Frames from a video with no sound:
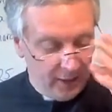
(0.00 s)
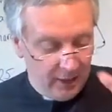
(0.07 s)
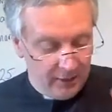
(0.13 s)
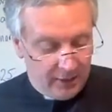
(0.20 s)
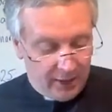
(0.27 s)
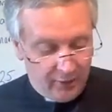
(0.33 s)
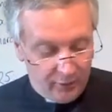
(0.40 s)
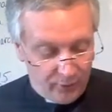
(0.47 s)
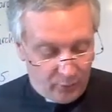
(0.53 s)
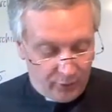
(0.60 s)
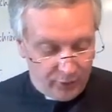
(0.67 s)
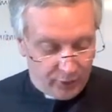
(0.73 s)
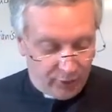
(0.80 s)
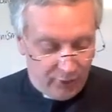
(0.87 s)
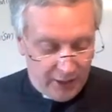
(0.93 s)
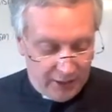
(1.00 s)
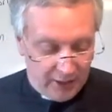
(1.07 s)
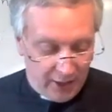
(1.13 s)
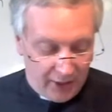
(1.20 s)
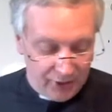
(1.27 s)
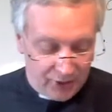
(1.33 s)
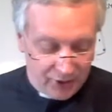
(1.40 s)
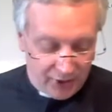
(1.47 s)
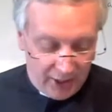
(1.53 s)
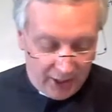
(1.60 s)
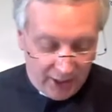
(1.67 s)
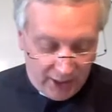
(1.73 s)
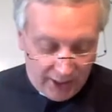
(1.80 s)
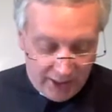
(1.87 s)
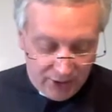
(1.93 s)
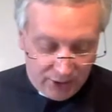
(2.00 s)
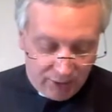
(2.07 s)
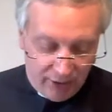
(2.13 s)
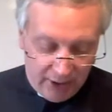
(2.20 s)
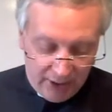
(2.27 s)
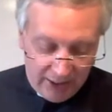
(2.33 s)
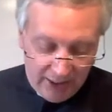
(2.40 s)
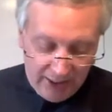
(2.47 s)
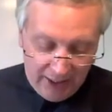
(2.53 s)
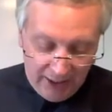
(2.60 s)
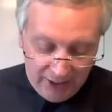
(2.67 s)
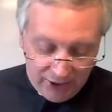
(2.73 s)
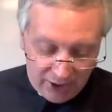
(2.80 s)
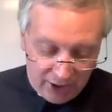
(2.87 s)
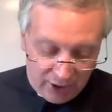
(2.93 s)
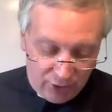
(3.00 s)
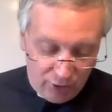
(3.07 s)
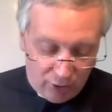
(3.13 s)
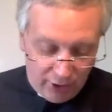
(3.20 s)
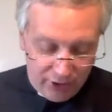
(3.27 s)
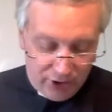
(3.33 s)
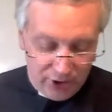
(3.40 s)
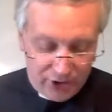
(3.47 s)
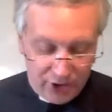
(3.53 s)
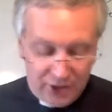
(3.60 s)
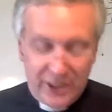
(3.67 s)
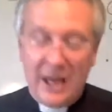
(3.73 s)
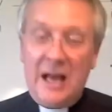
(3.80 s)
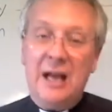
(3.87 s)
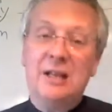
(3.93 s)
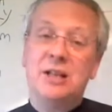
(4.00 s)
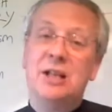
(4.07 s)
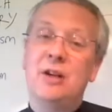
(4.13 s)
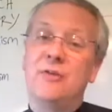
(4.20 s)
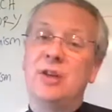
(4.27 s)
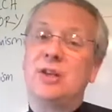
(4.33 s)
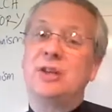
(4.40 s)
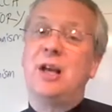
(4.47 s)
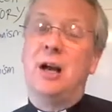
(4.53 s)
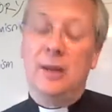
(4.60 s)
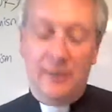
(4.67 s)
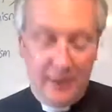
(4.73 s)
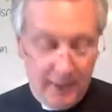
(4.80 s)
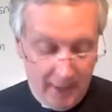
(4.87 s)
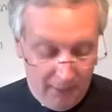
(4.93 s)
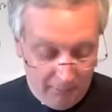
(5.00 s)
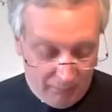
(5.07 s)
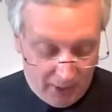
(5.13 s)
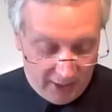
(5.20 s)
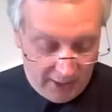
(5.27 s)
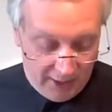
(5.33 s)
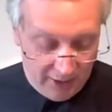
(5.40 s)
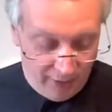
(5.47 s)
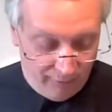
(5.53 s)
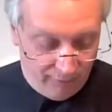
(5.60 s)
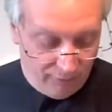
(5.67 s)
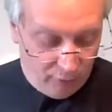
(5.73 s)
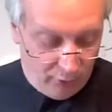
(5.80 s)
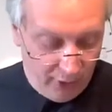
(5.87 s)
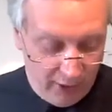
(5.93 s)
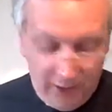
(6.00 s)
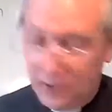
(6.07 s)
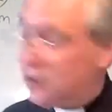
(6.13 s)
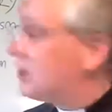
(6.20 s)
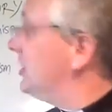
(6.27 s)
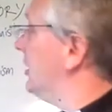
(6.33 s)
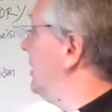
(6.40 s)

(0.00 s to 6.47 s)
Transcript: Now, what the creed does, is his creed, is it acknowledges the deity of the Son, but it avoids